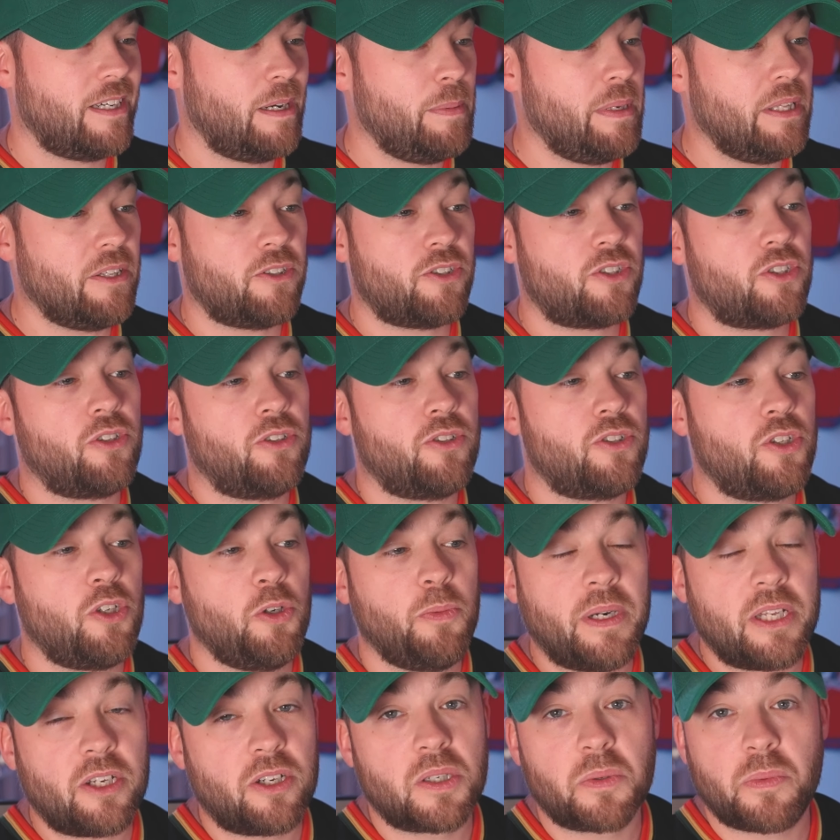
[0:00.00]
I mean, there's too
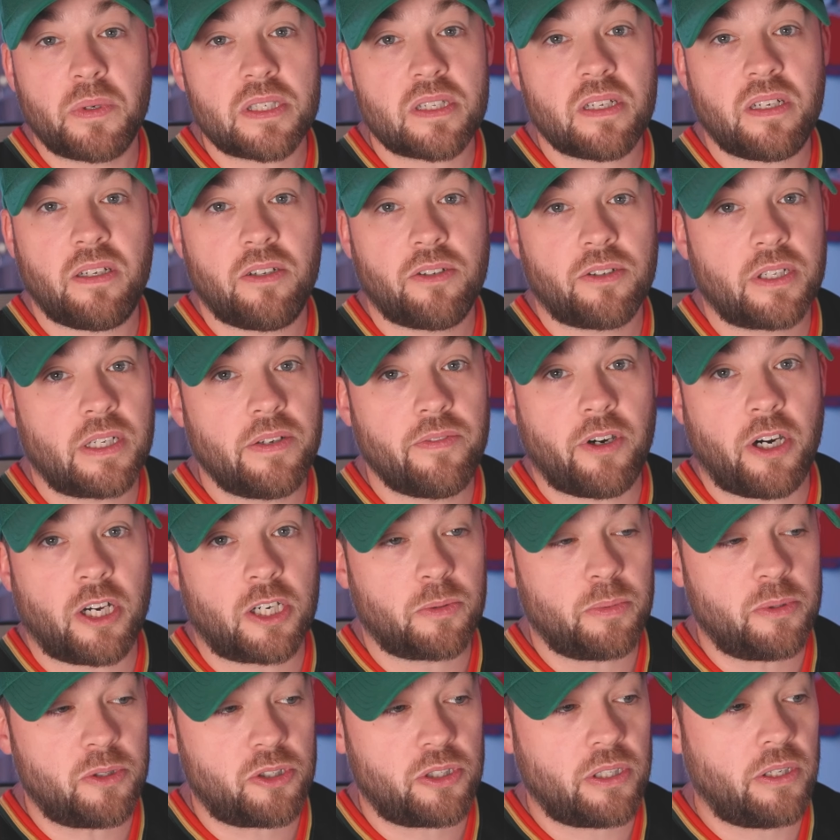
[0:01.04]
many good ones in here to give
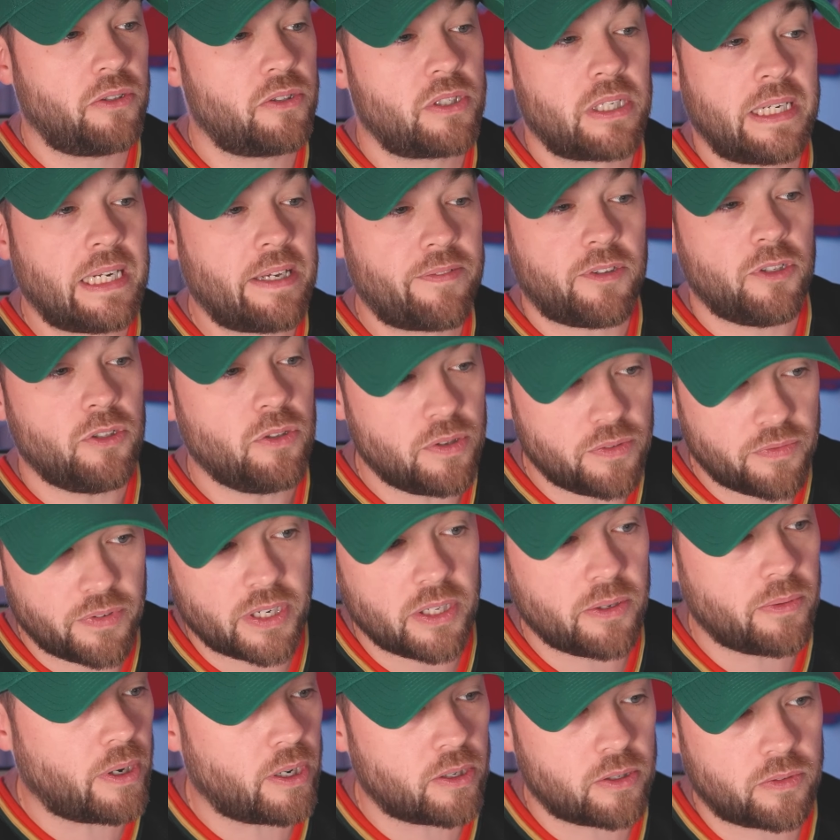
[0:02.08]
honorable shout-outs. I'd have to do the
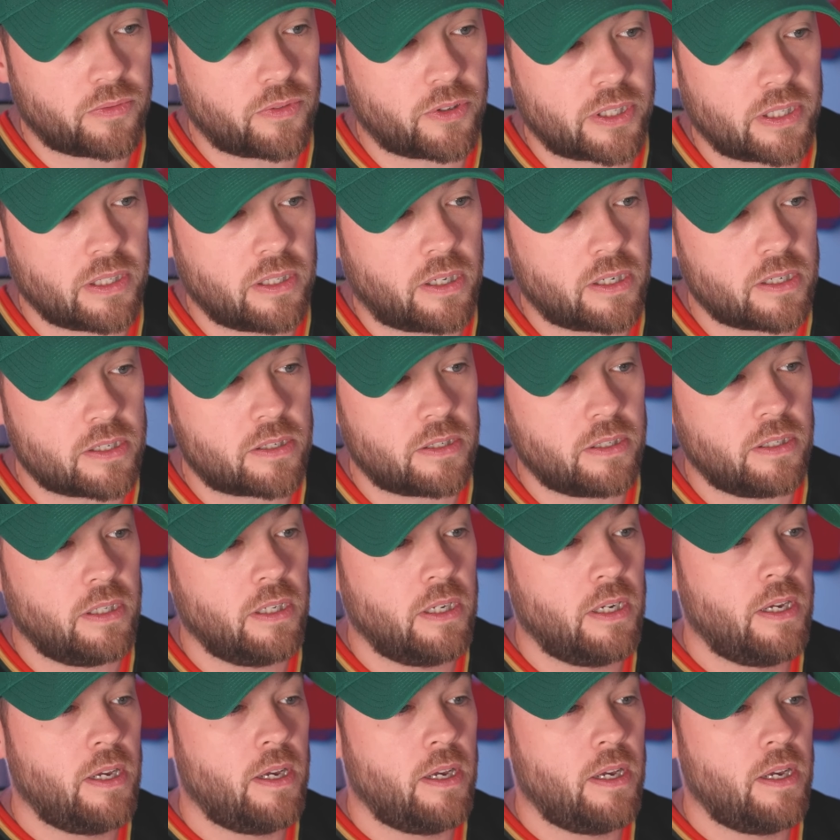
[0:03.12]
video all over again, honestly.